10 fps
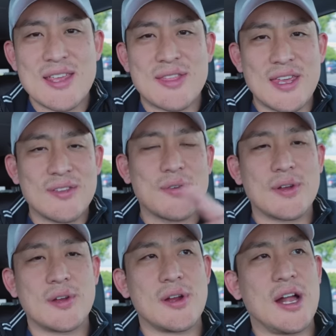Thanks
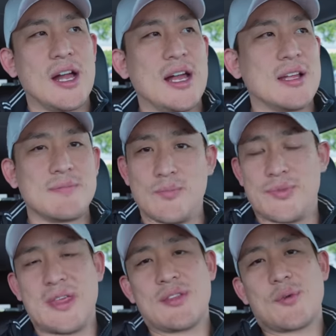
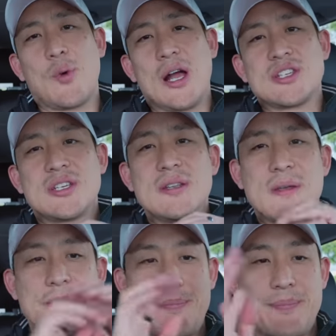for watching.
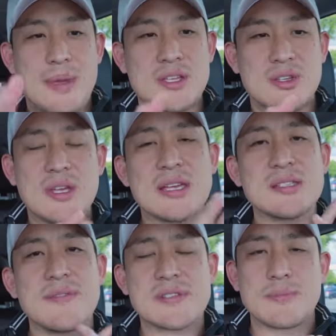Make sure you guys
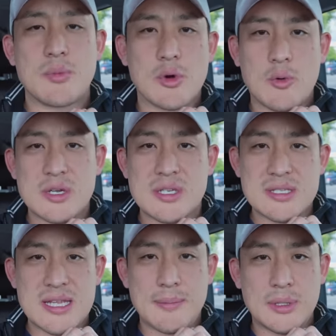leave us some more
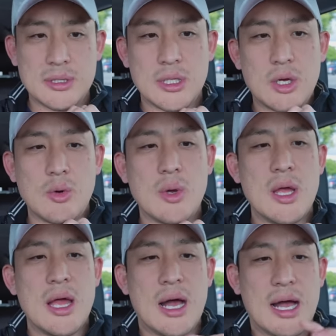questions down below.
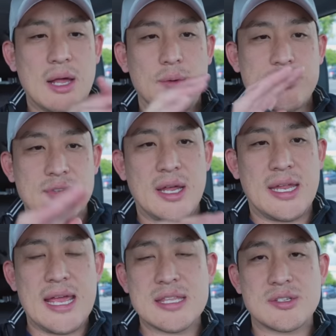I will try
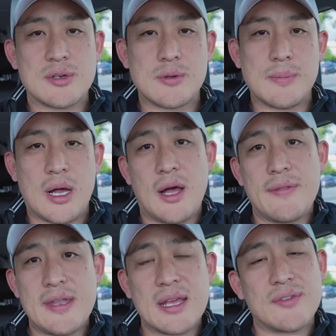and answer them
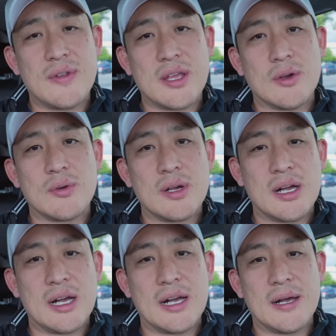on the next video.
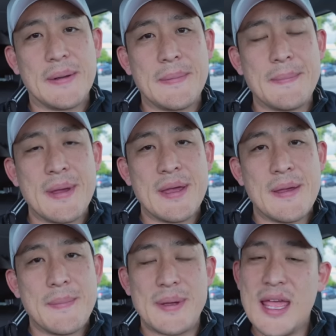But
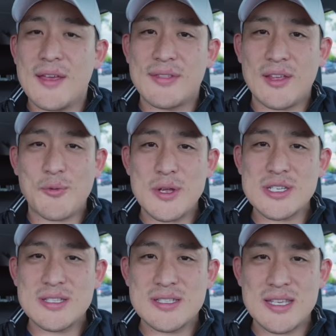yeah, thanks for
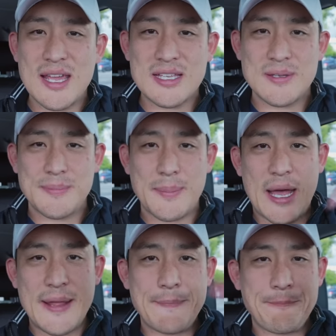watching. See you guys.
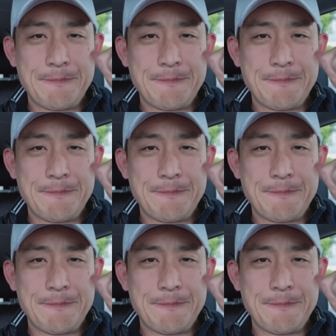Bye-bye.